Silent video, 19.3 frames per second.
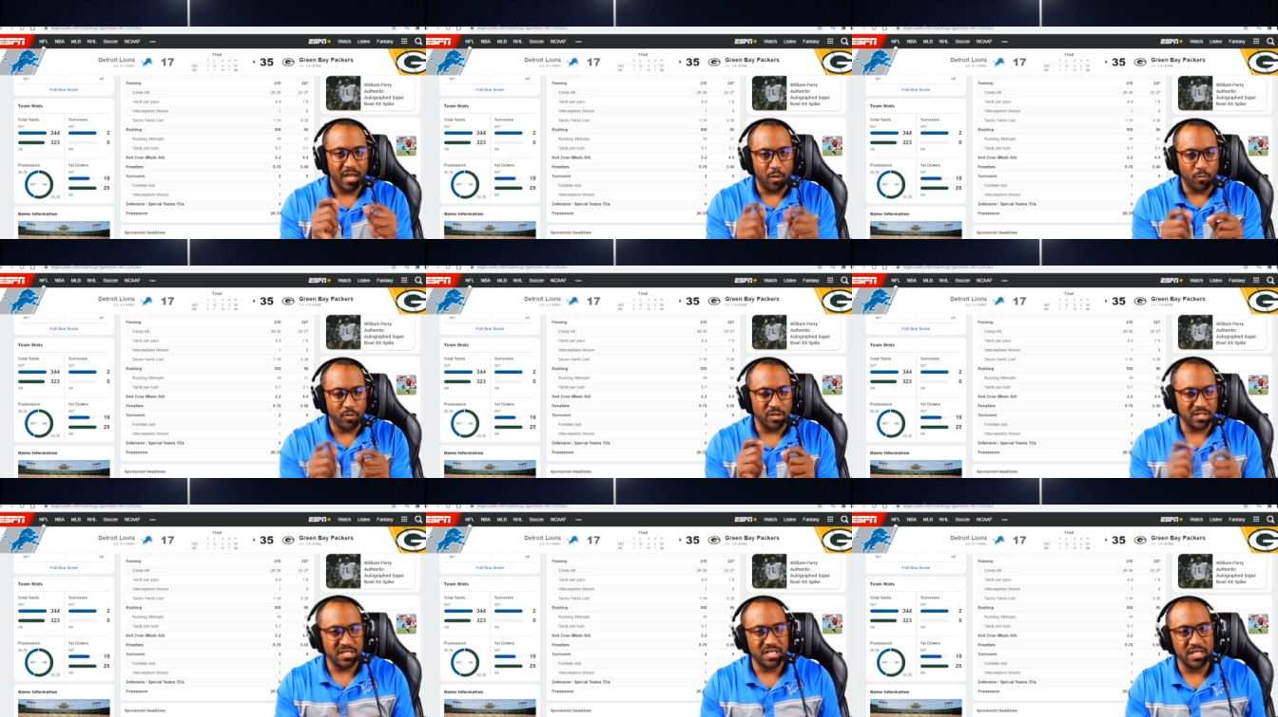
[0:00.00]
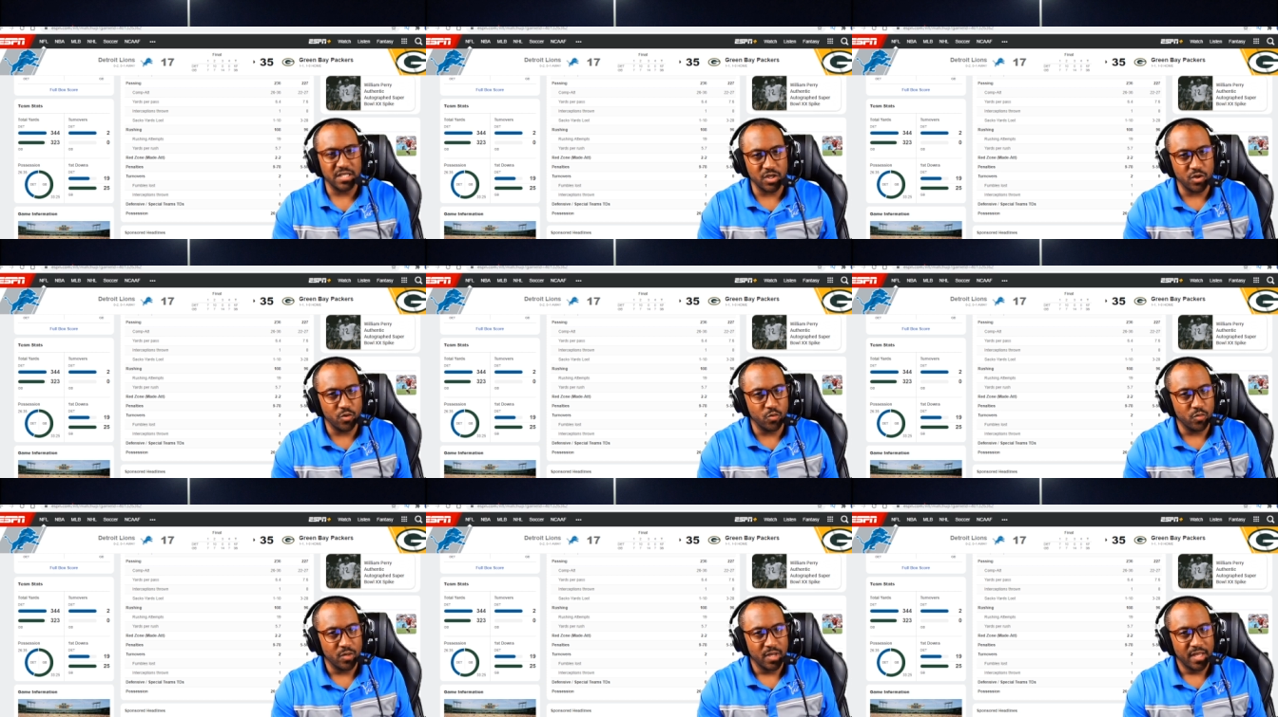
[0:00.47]
I want to see
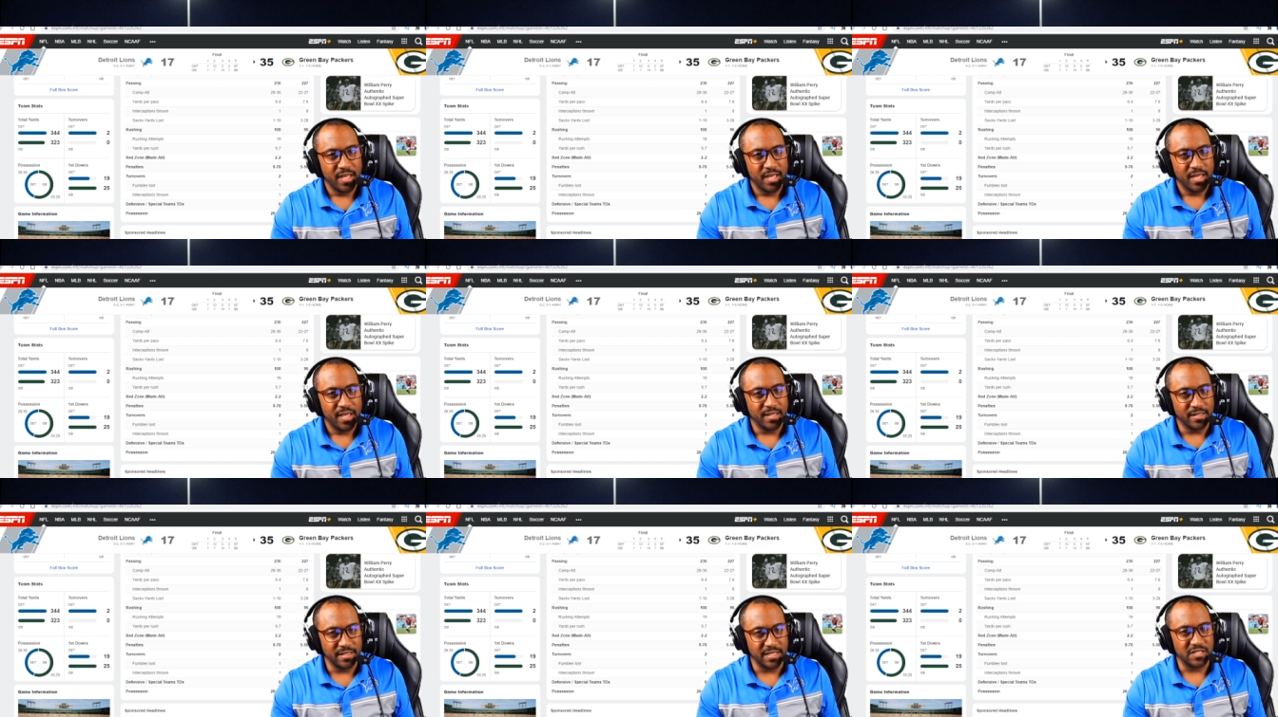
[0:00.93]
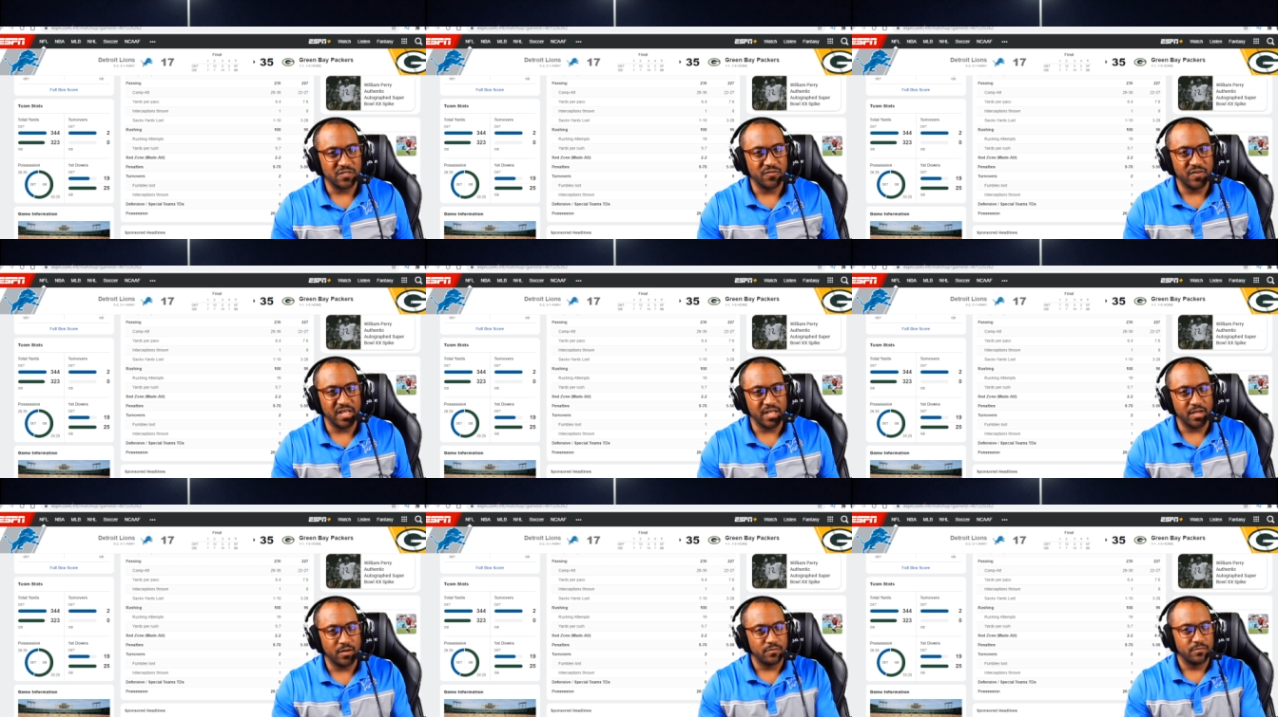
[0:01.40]
you in the
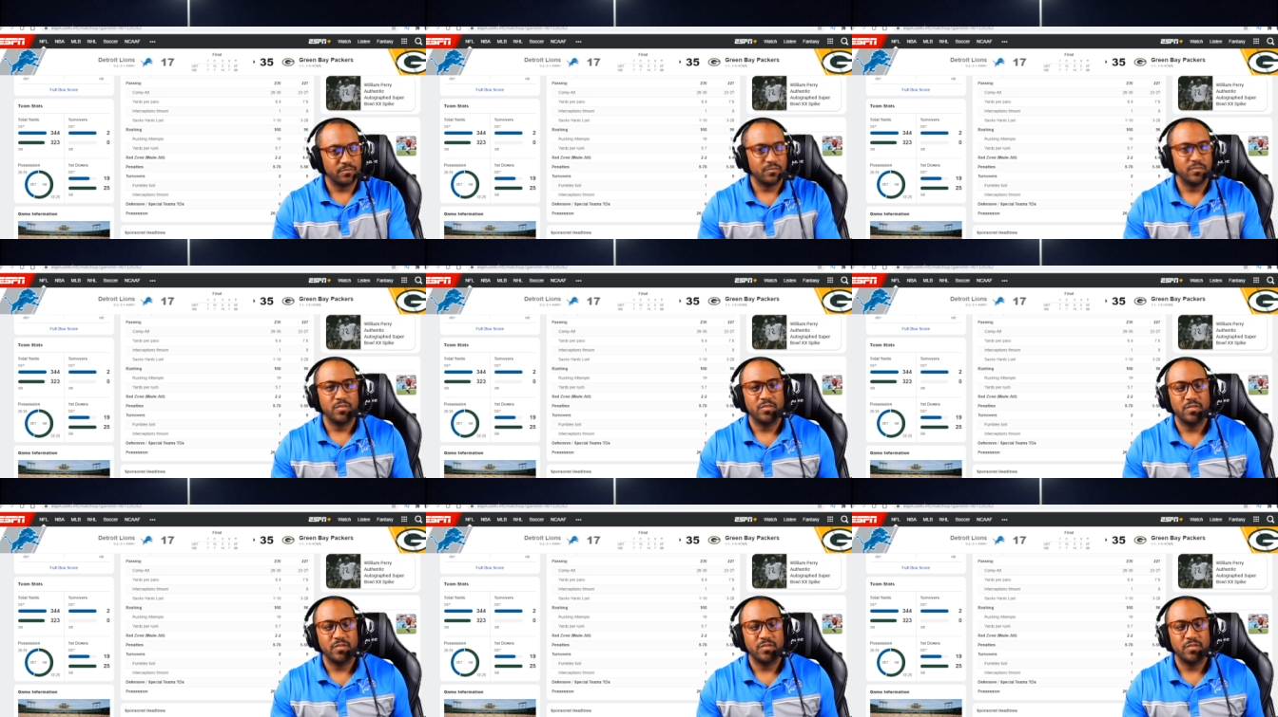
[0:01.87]
next video.